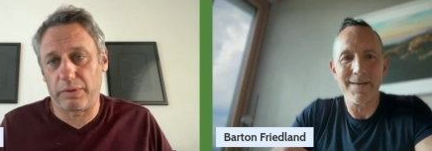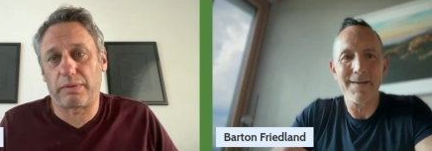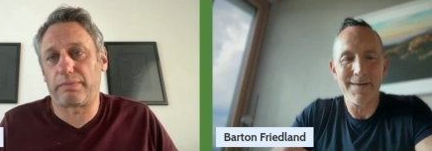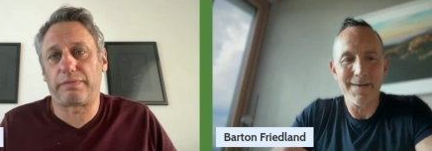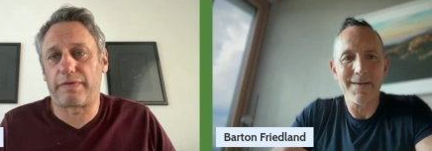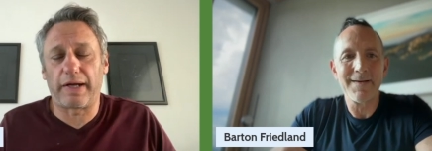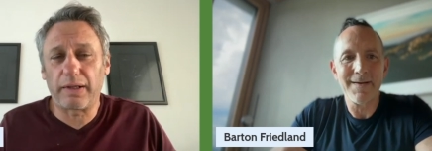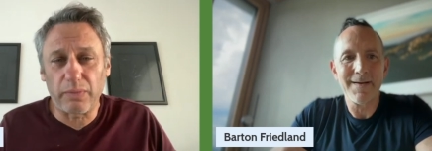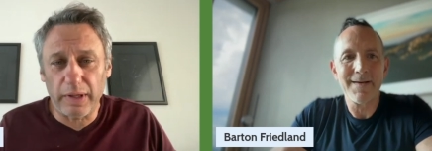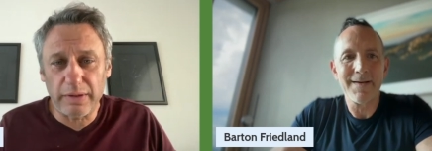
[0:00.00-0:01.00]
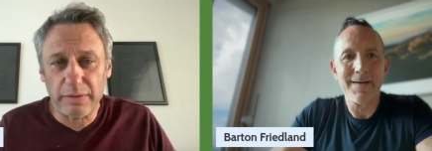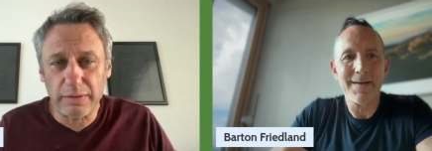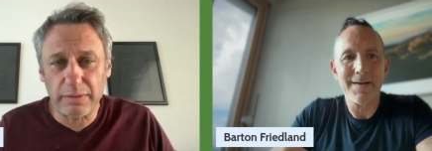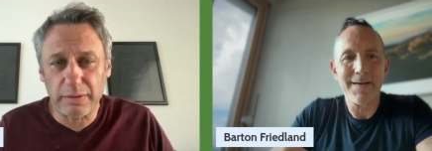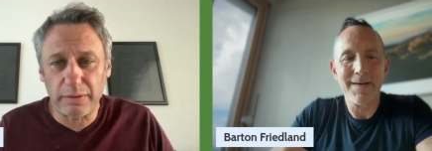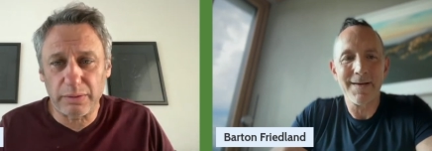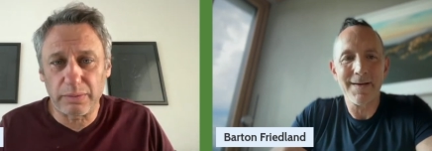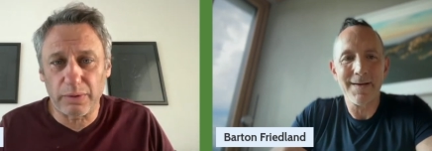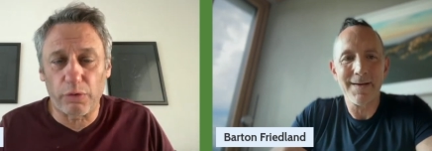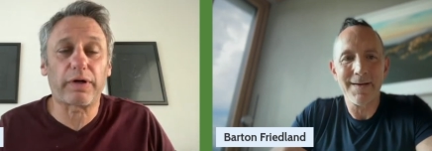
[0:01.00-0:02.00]
Speaker 1: we are finding ways to,
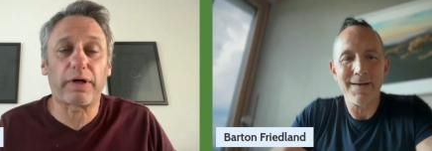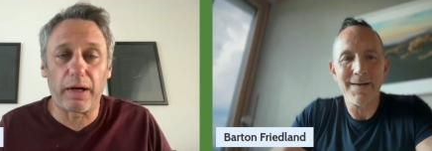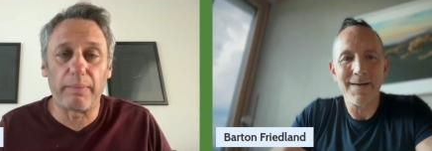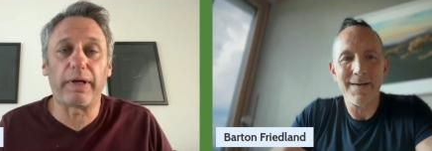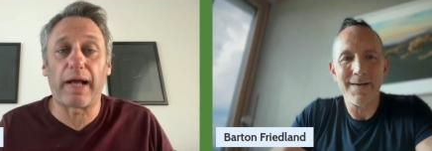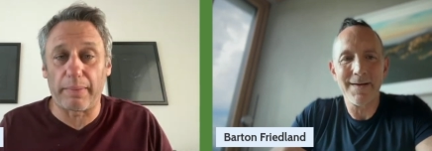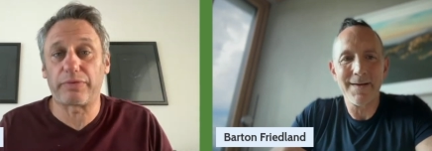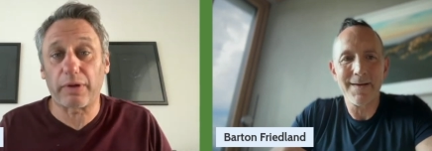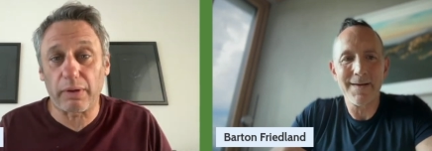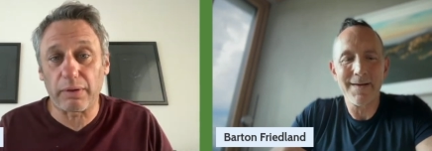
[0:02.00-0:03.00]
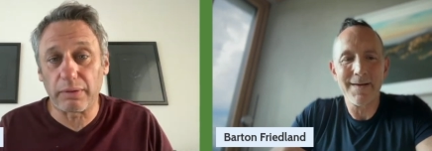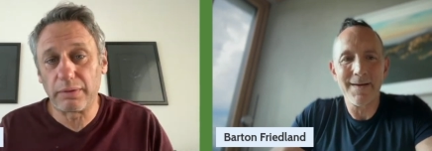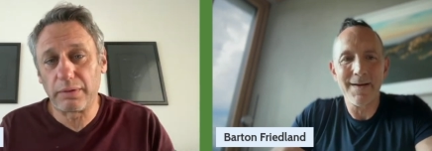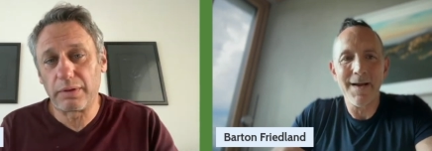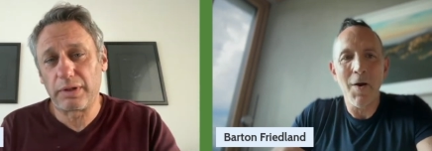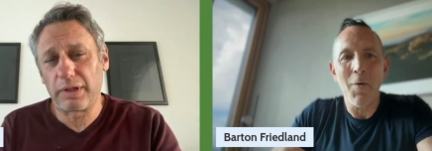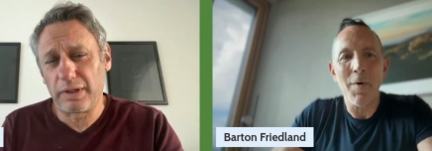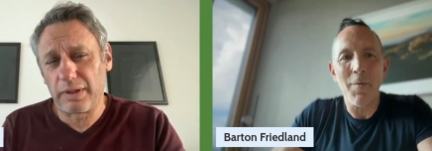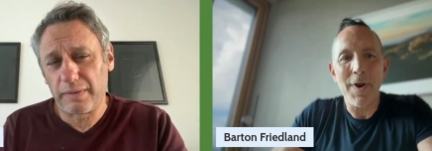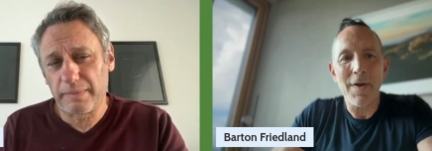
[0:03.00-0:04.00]
to overcome an obstacle.
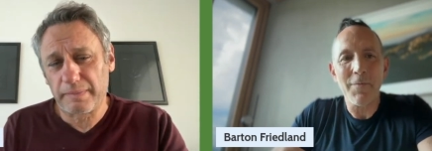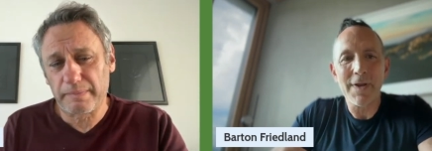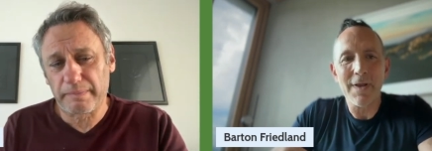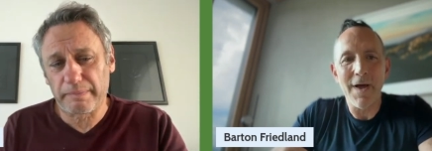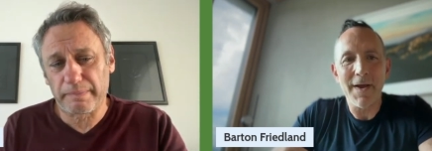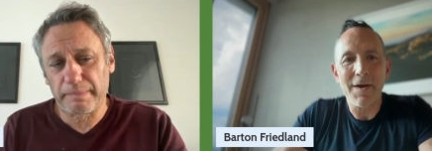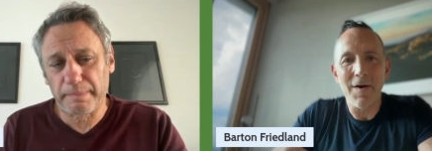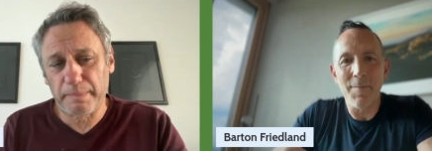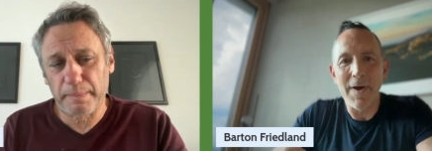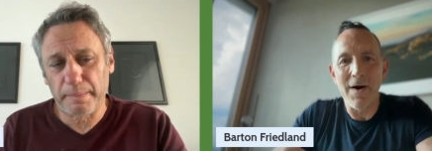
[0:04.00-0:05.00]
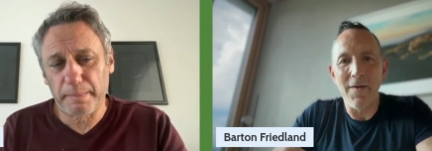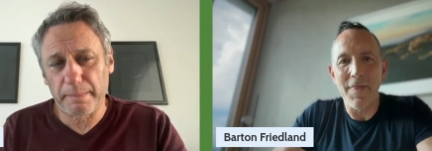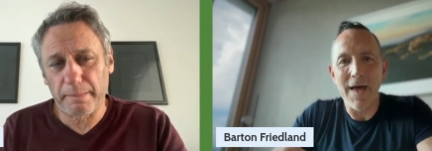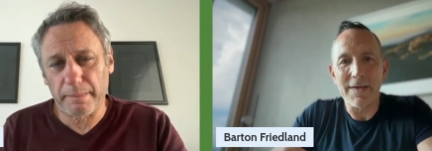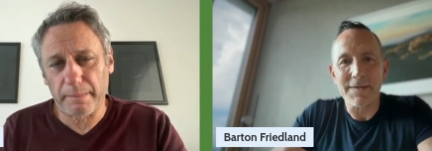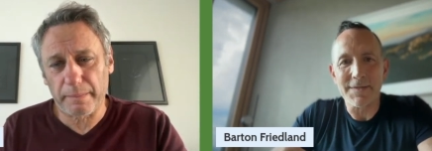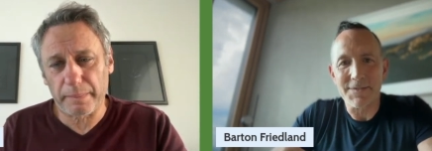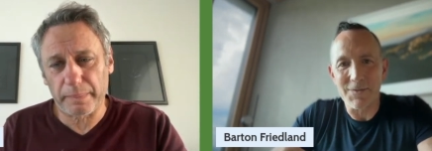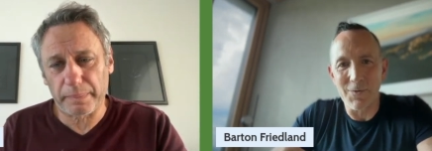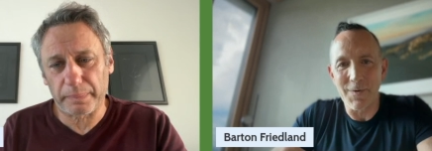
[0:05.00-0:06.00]
Speaker 2: What, what I really like about that
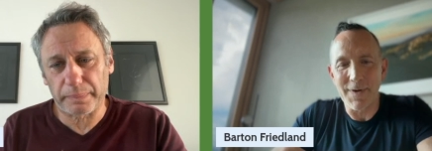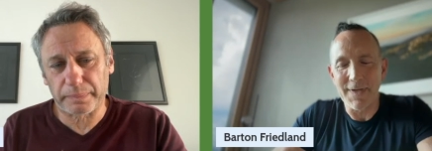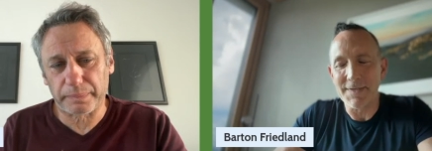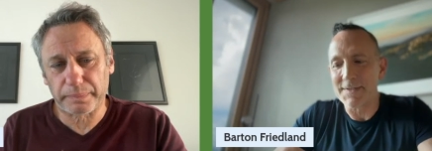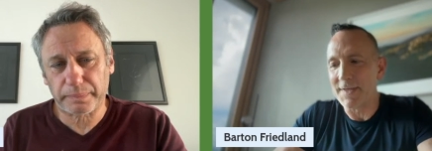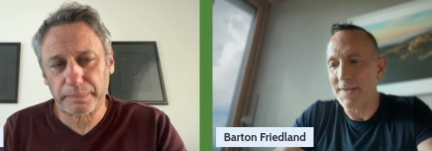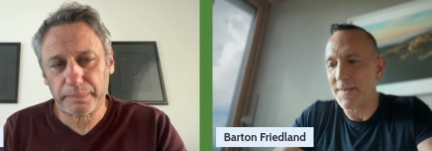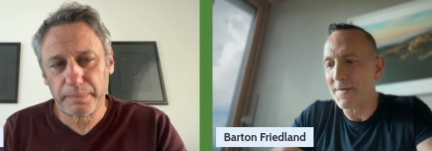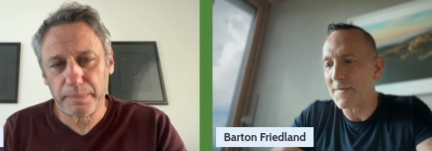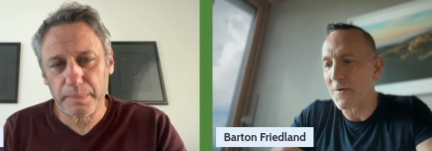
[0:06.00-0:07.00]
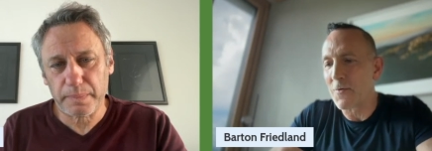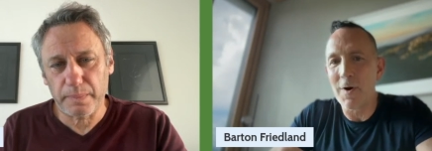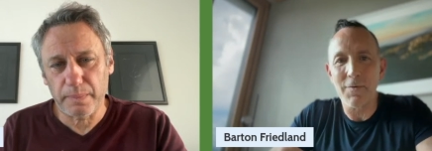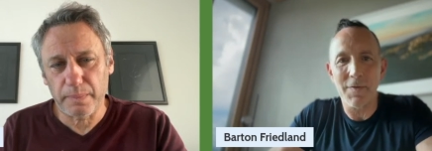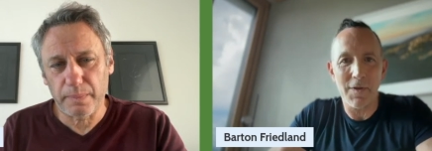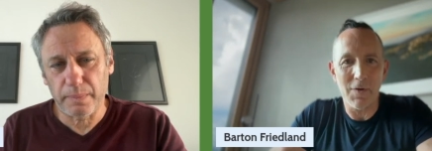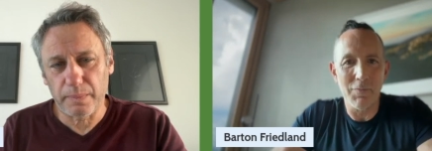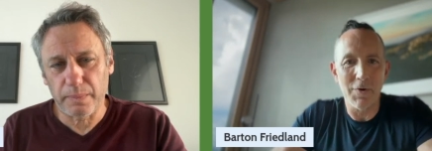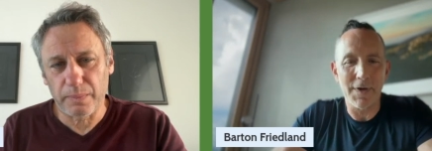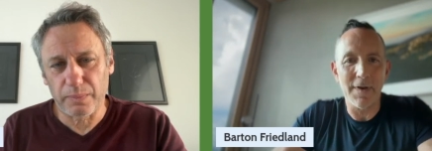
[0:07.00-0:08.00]
story is that there's a quote that you
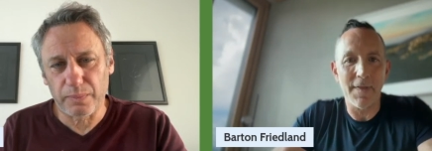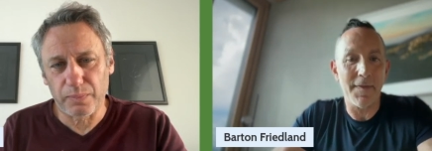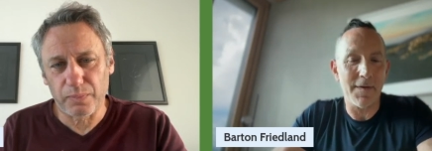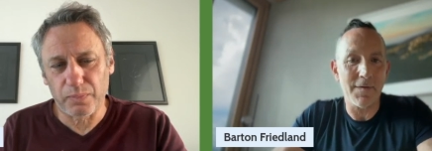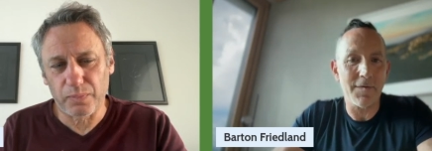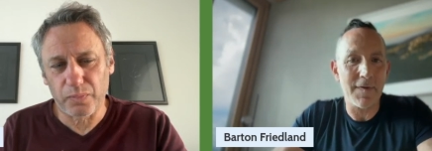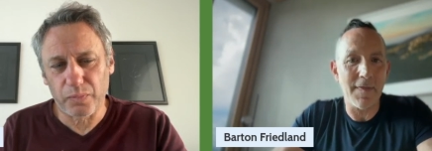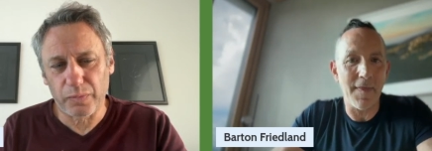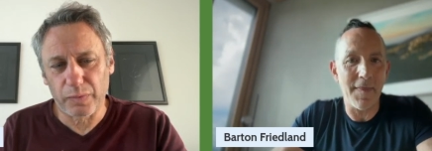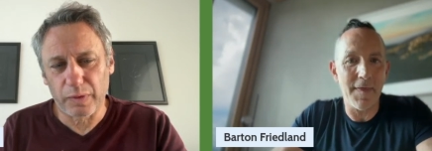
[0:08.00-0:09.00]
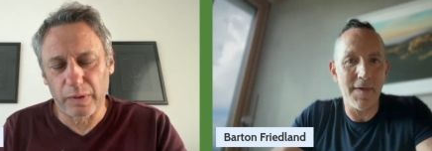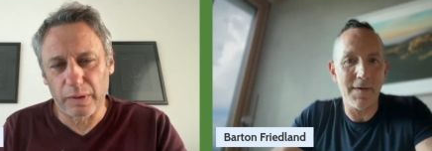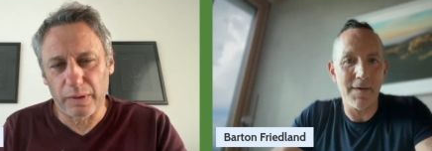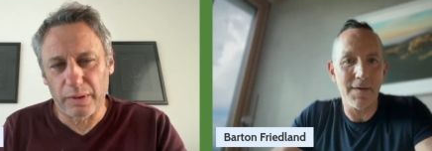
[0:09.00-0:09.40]
put in it that you said that the,